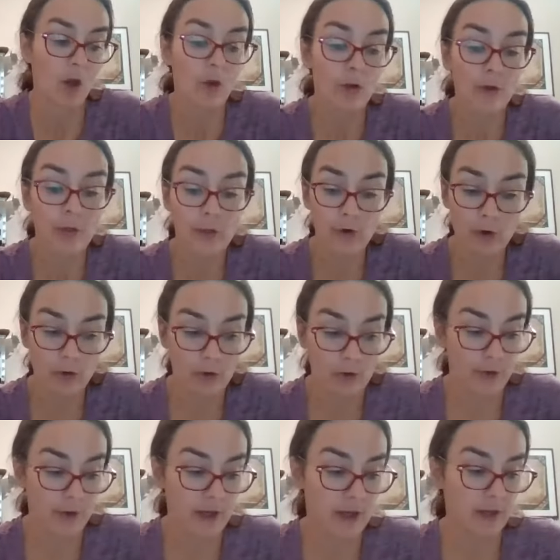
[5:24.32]

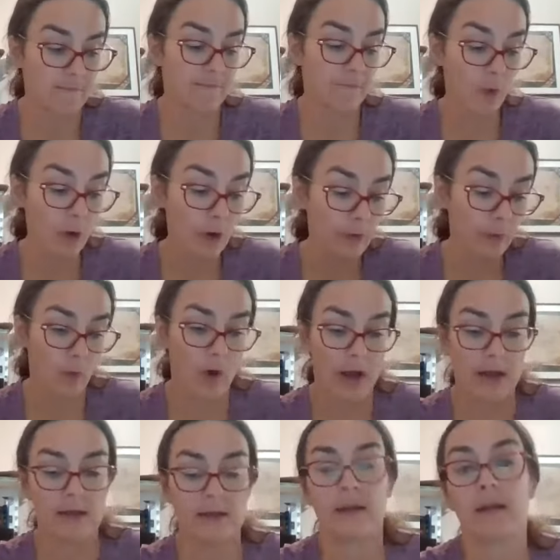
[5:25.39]
The fourth
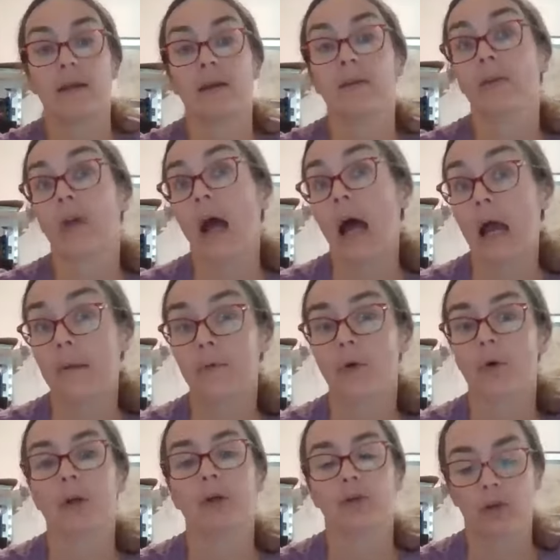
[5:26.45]
one is I'm
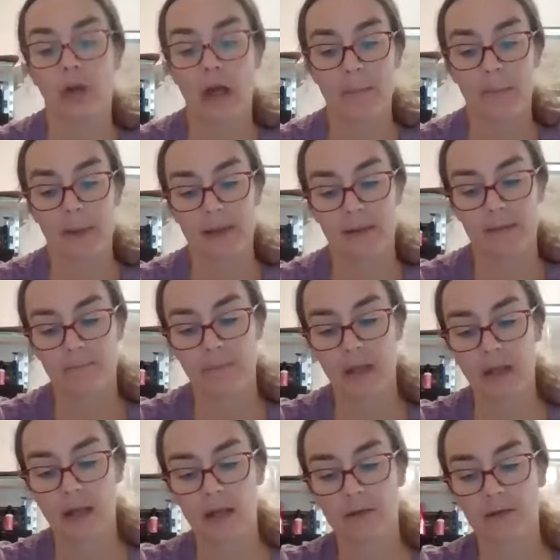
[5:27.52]
going shopping,
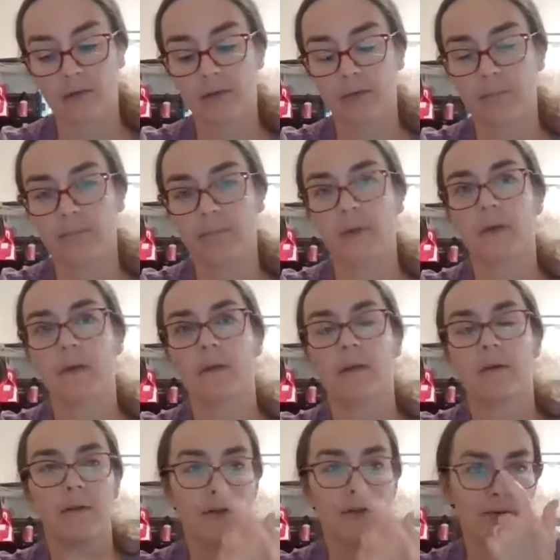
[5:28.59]
and
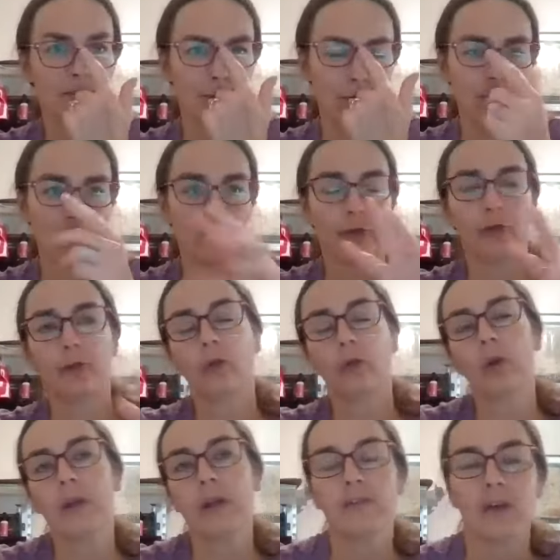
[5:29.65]
there's two
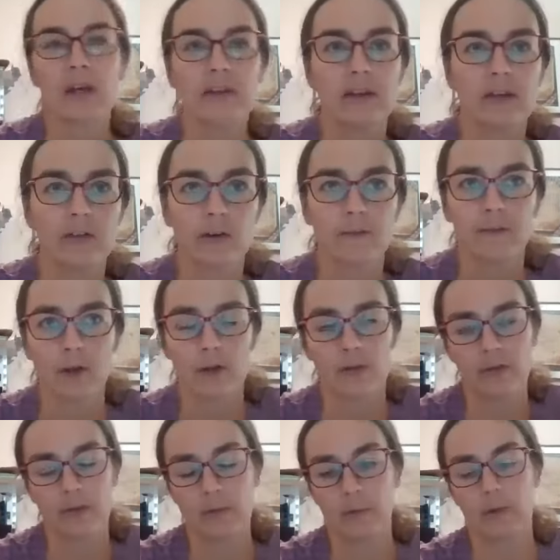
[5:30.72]
of these ideas that are very
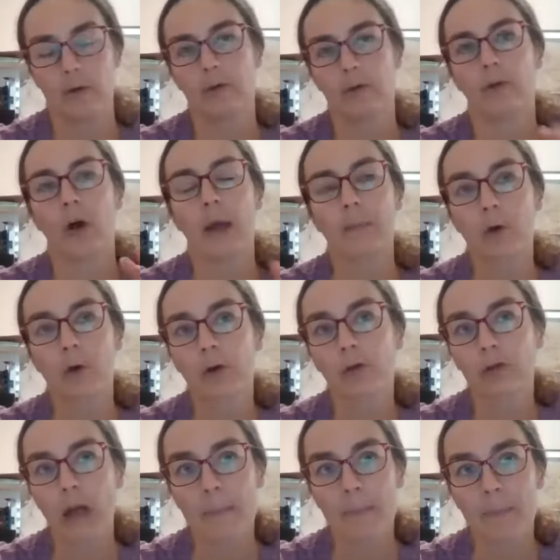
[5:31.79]
similar. So I'm going
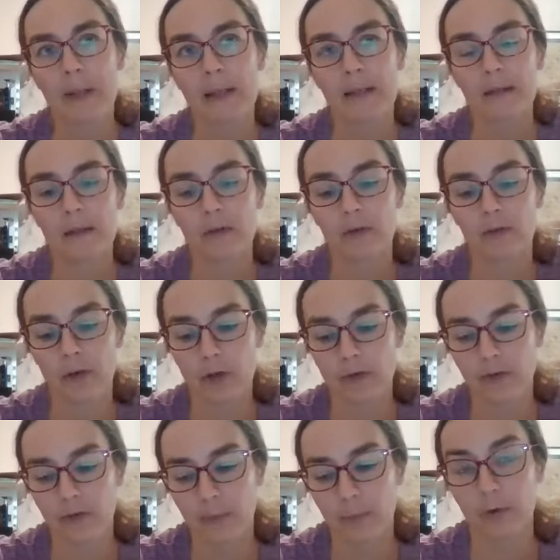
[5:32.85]
shopping is very
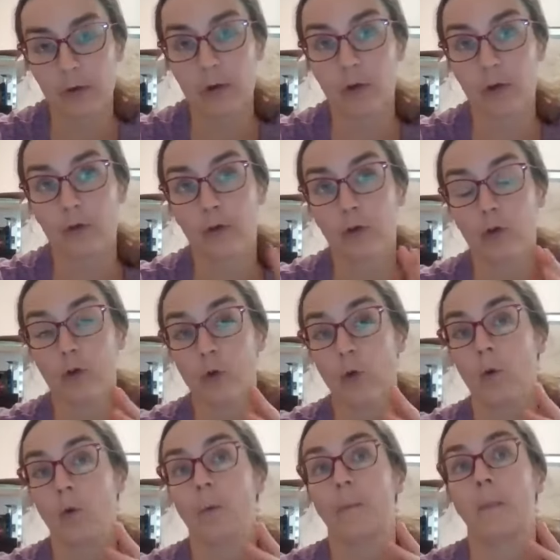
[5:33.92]
similar
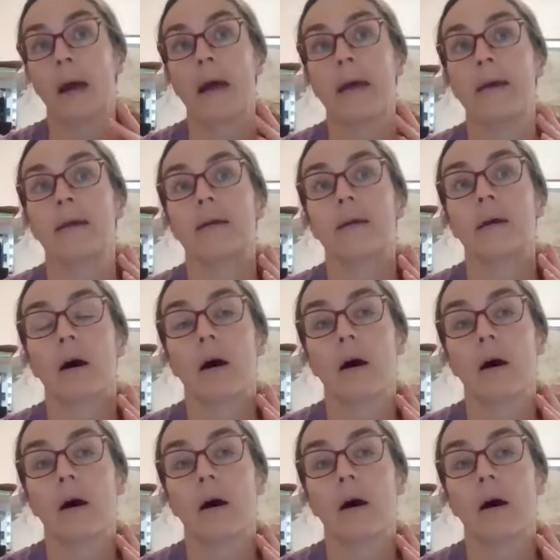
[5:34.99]
to my